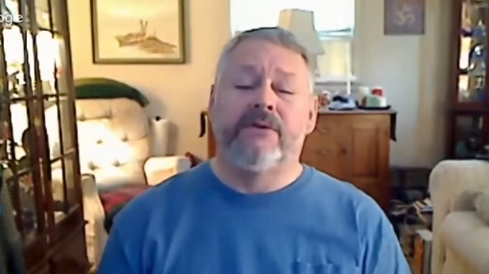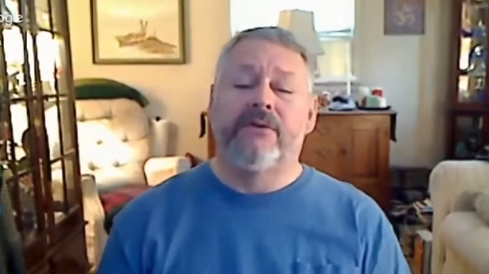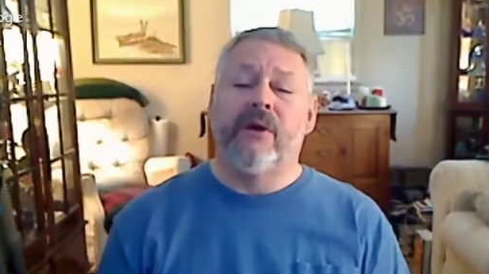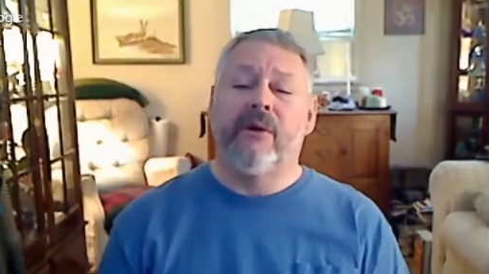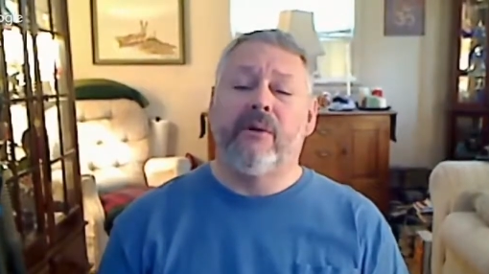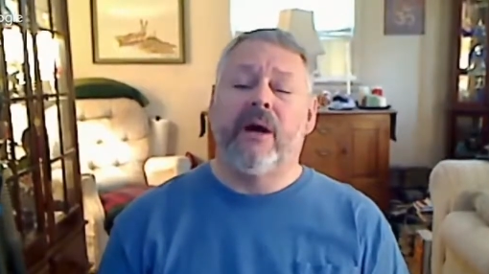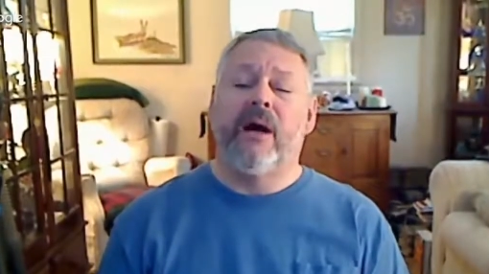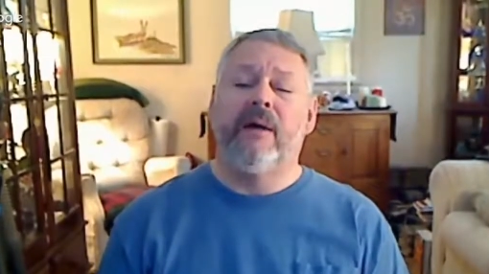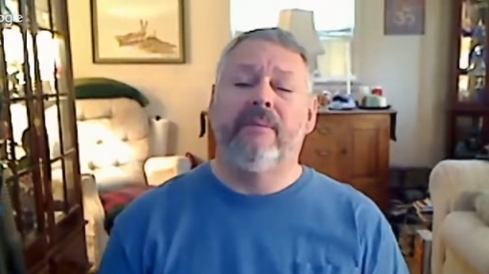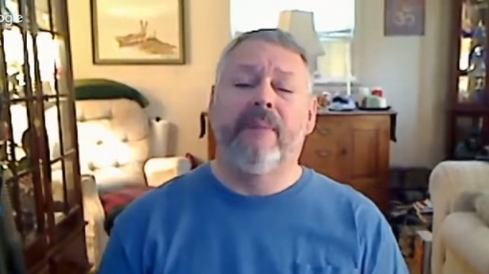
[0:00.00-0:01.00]
So,
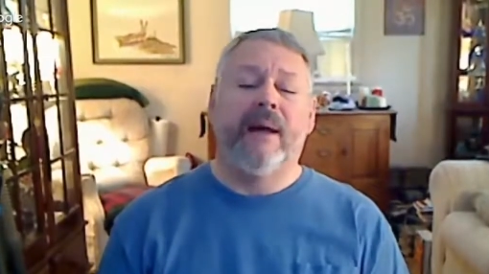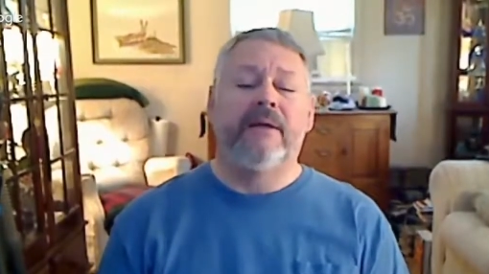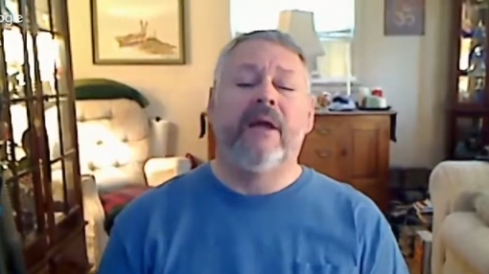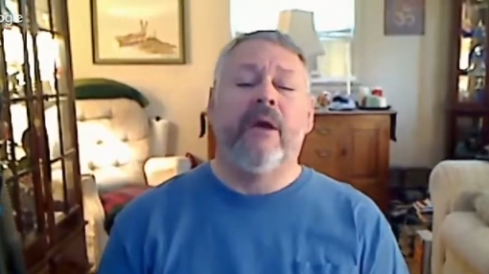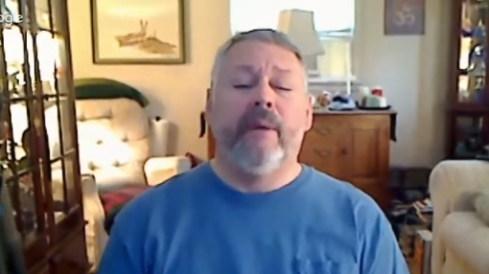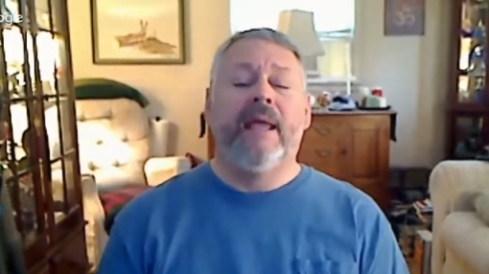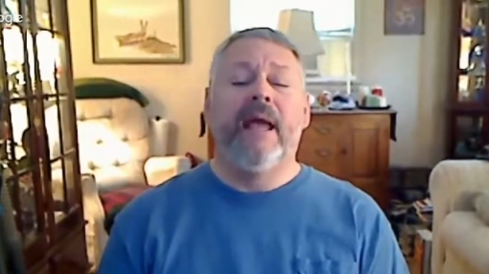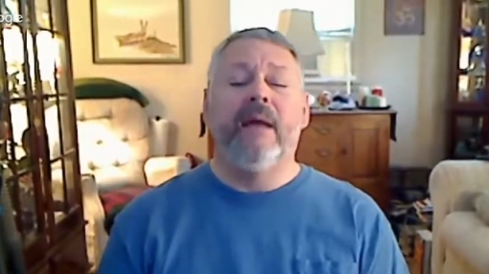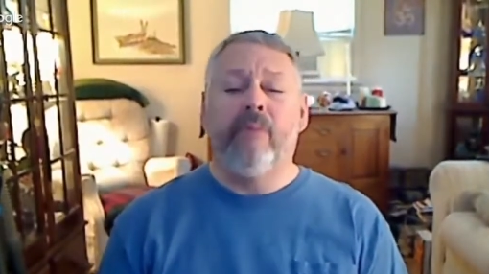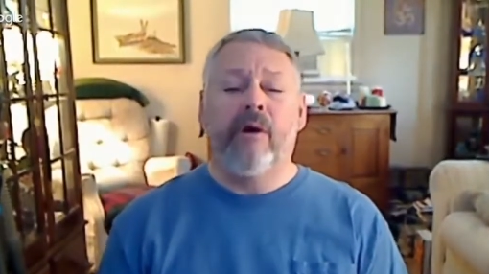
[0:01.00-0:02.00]
uh, but we
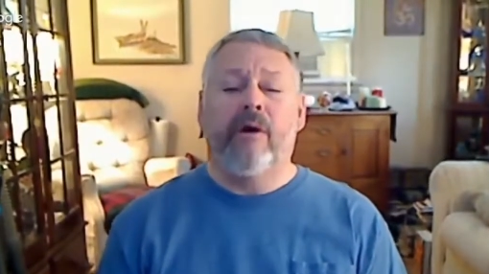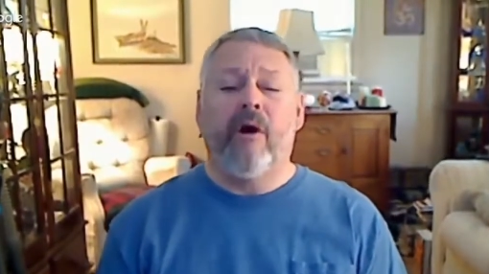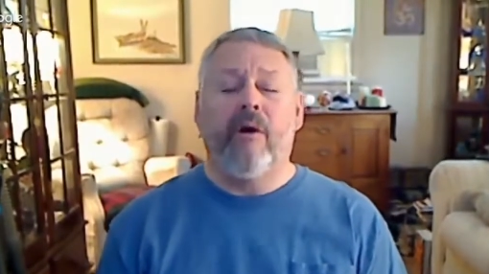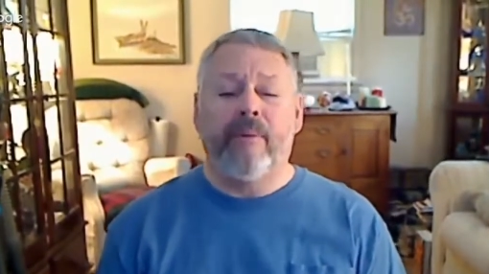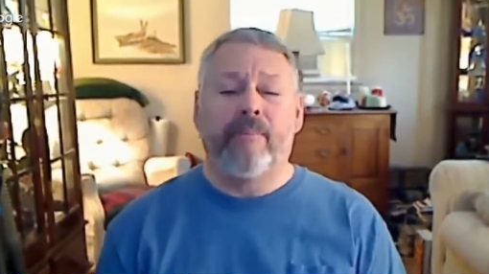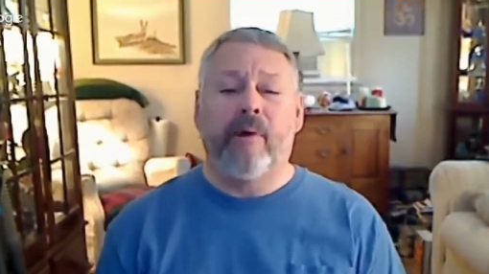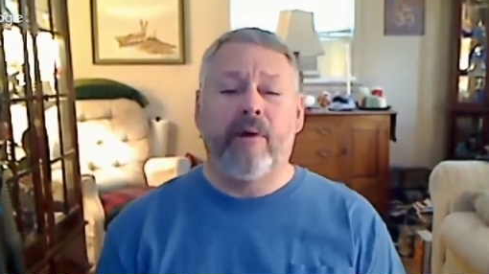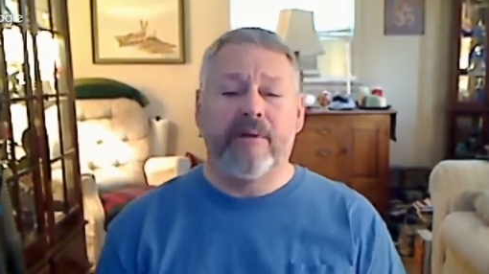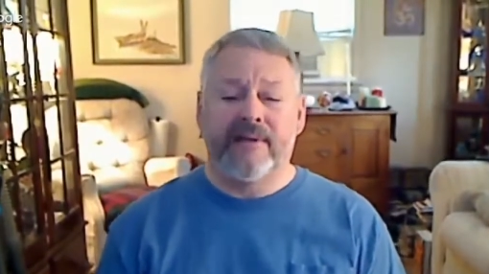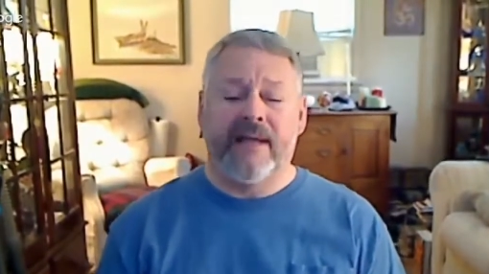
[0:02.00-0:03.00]
can work on the
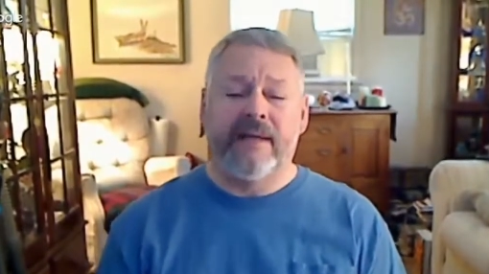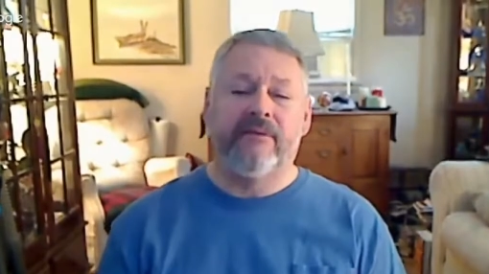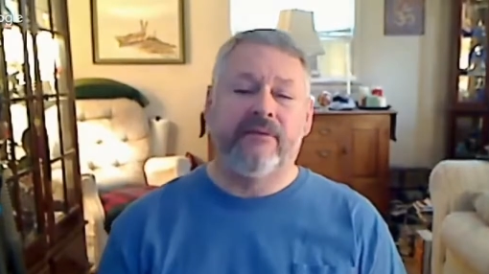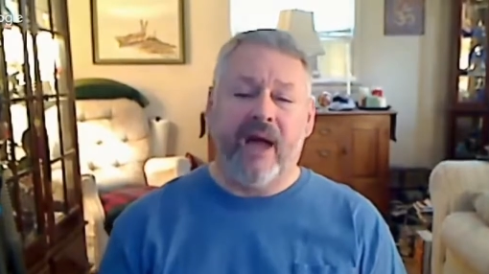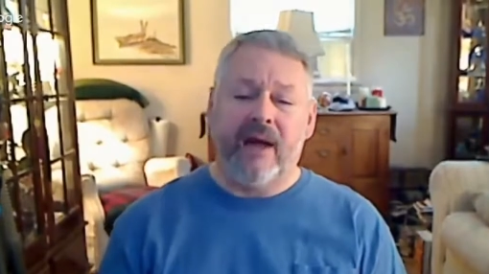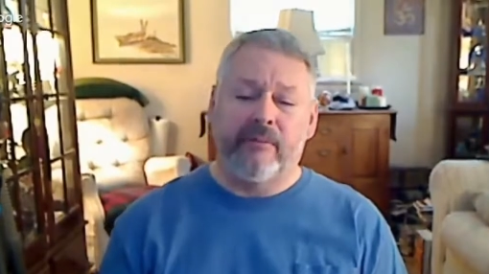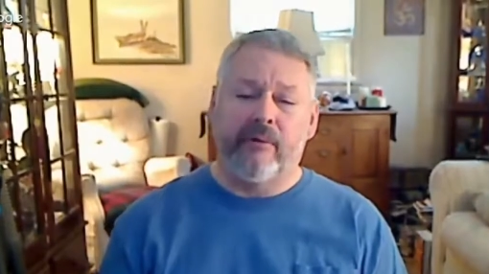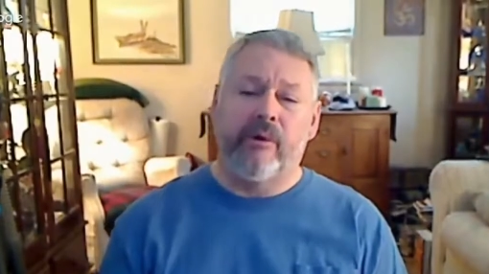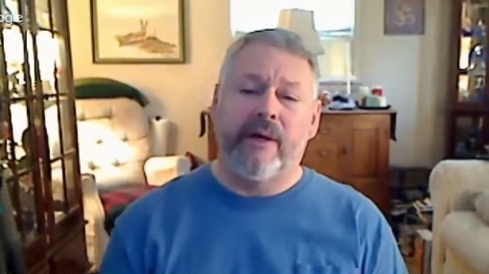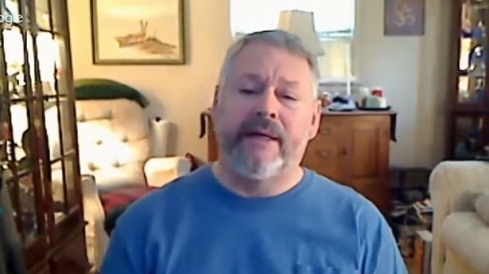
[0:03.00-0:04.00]
prostate,
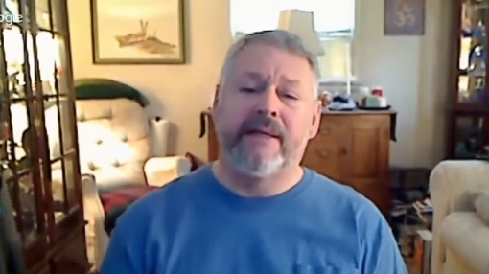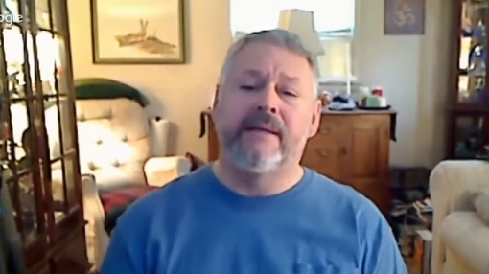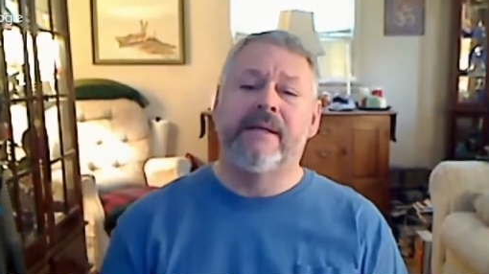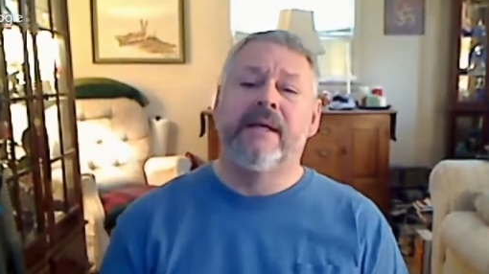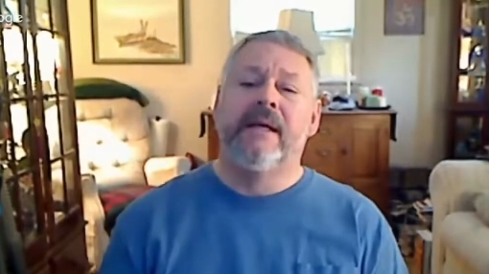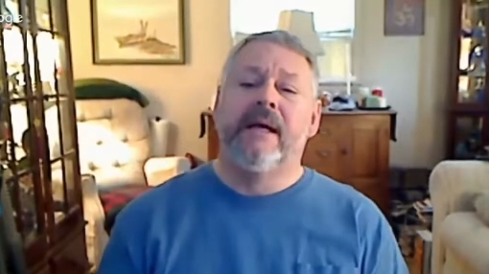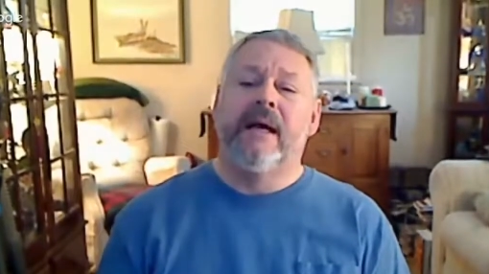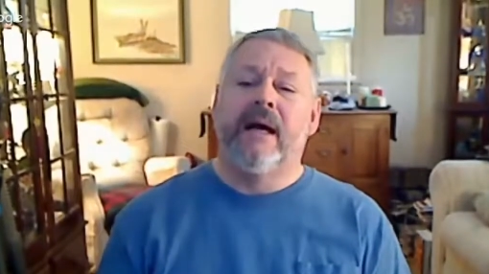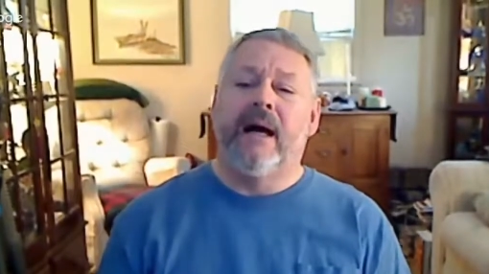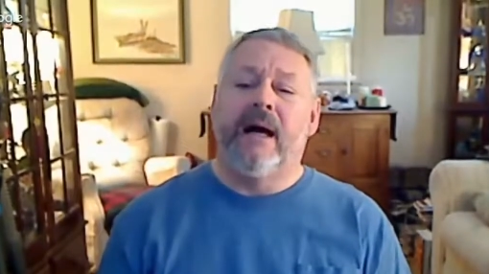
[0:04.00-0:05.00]
thyroid,
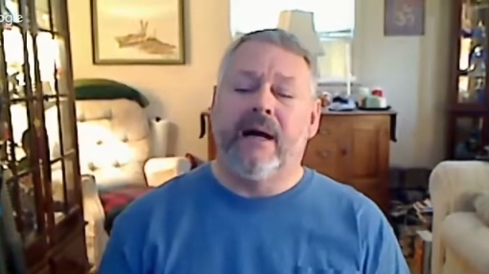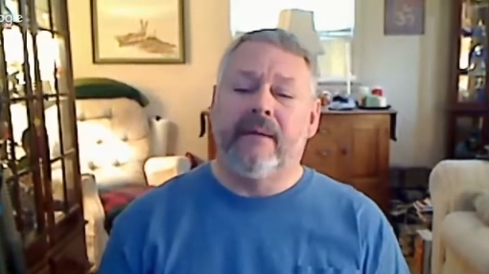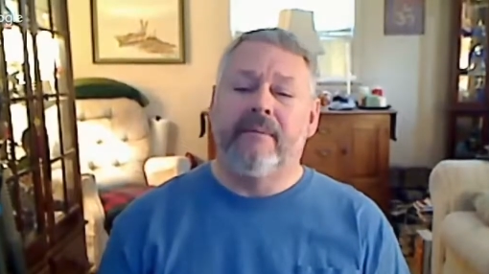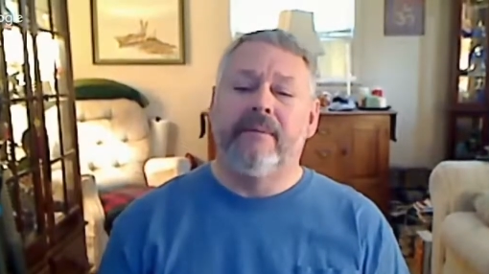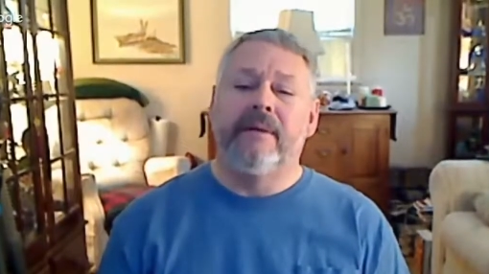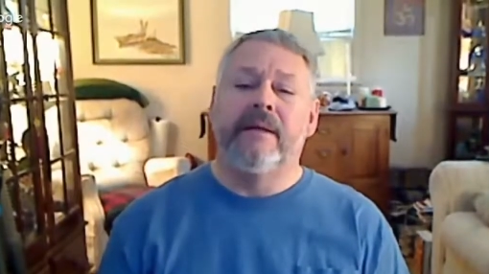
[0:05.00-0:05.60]
uh,